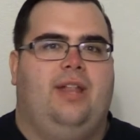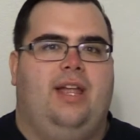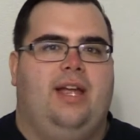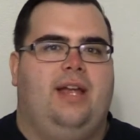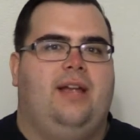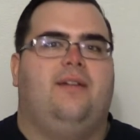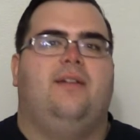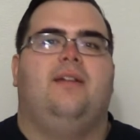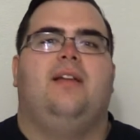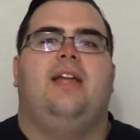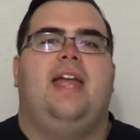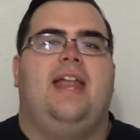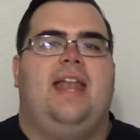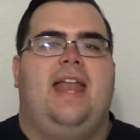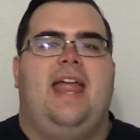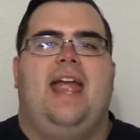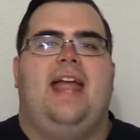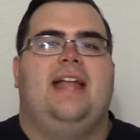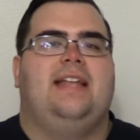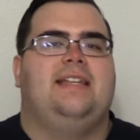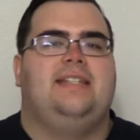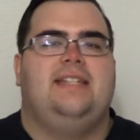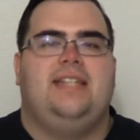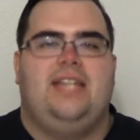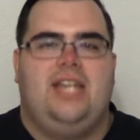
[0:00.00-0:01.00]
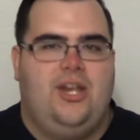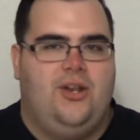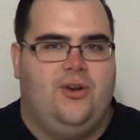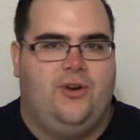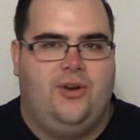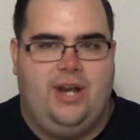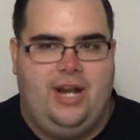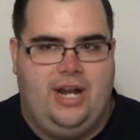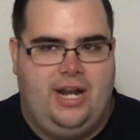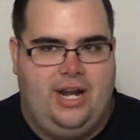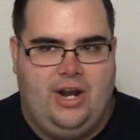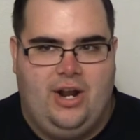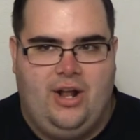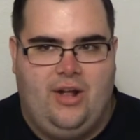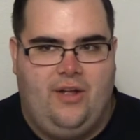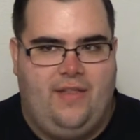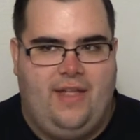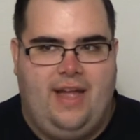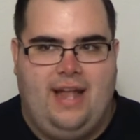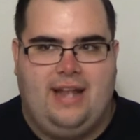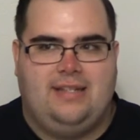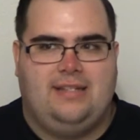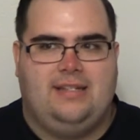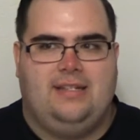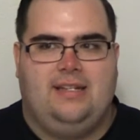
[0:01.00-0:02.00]
like enhanced hearing and all
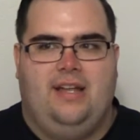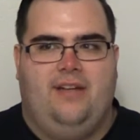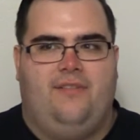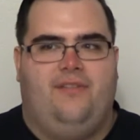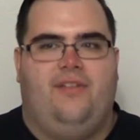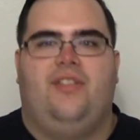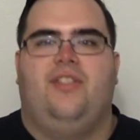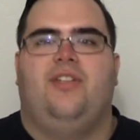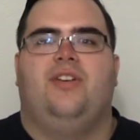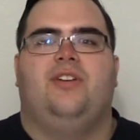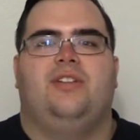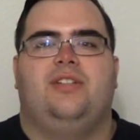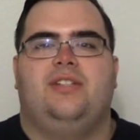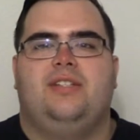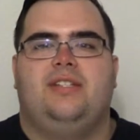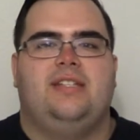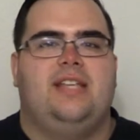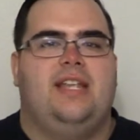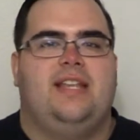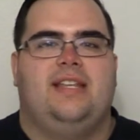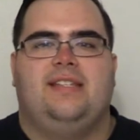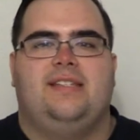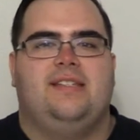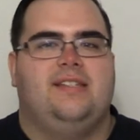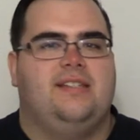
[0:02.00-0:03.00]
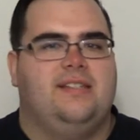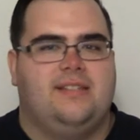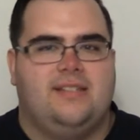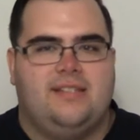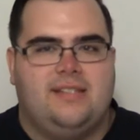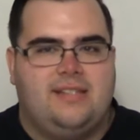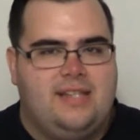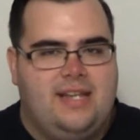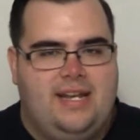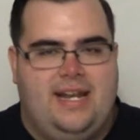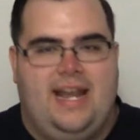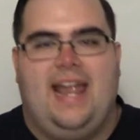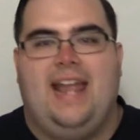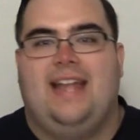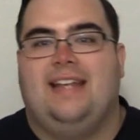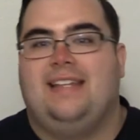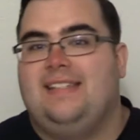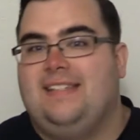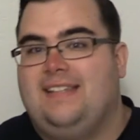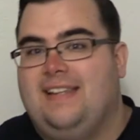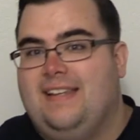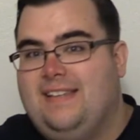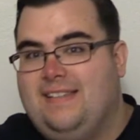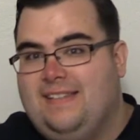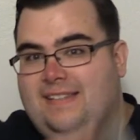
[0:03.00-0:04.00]
that stuff, other senses, enhanced
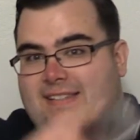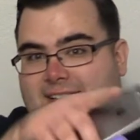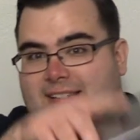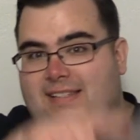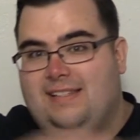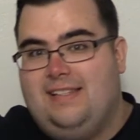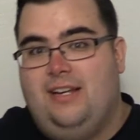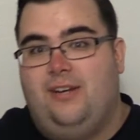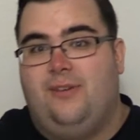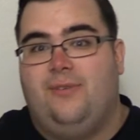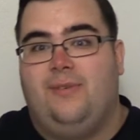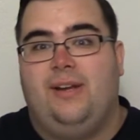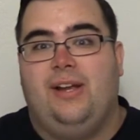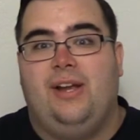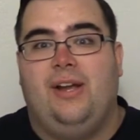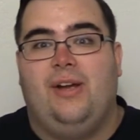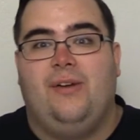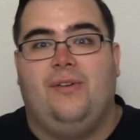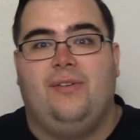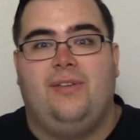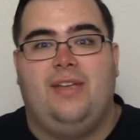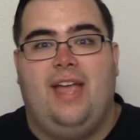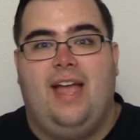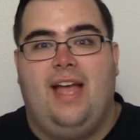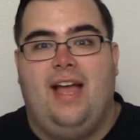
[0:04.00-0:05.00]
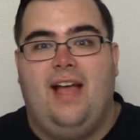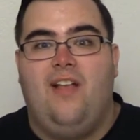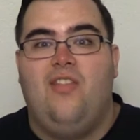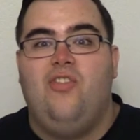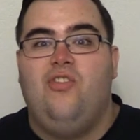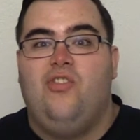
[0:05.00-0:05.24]
senses, there we go, yeah.